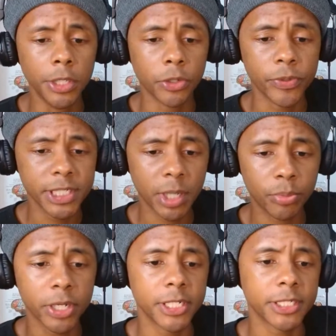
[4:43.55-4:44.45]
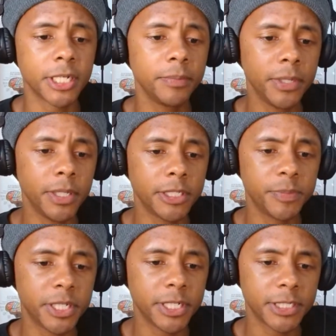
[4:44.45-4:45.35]
The reason I'm bringing this up is
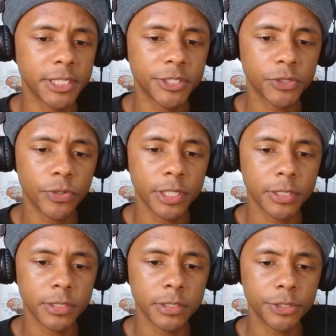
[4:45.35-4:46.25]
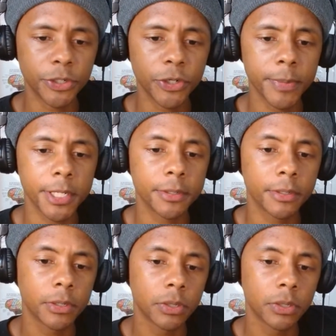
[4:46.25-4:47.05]
because this is going to determine